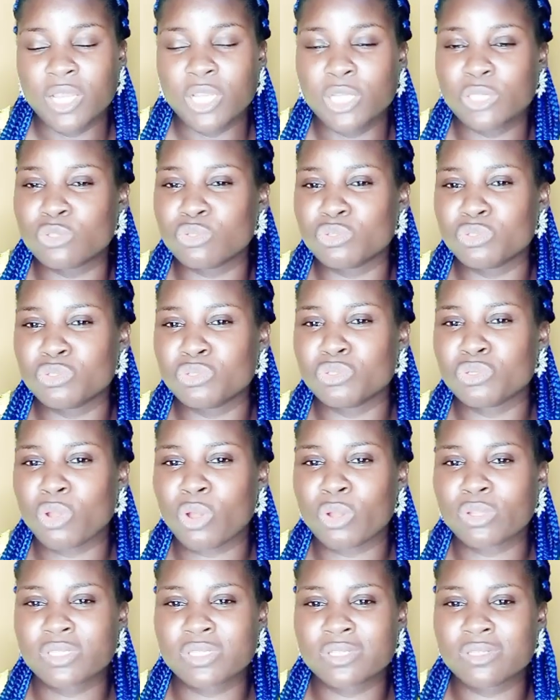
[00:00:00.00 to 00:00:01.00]
It will
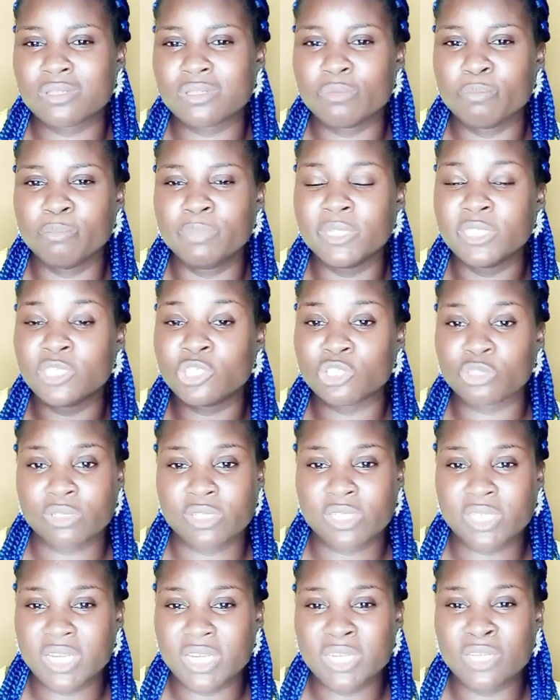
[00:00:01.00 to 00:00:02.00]
not bleach your
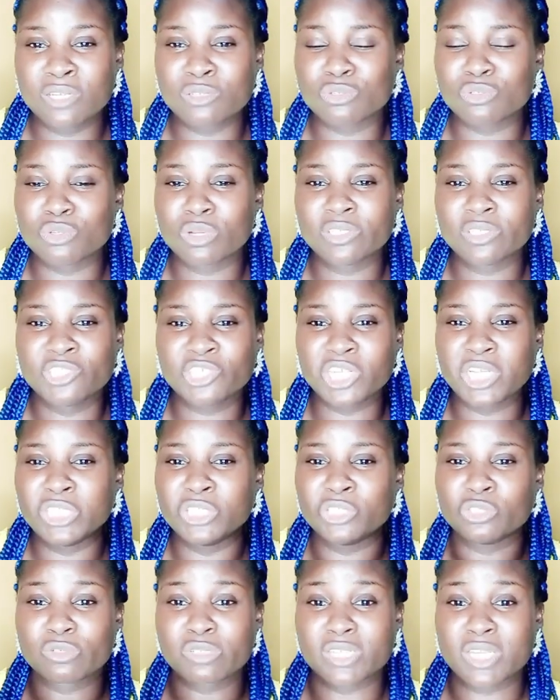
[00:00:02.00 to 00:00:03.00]
skin. It will not
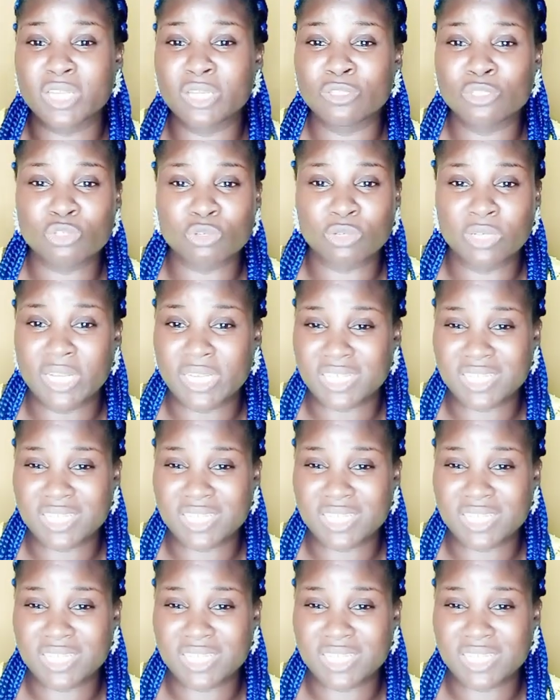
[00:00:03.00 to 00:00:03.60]
change your skin tone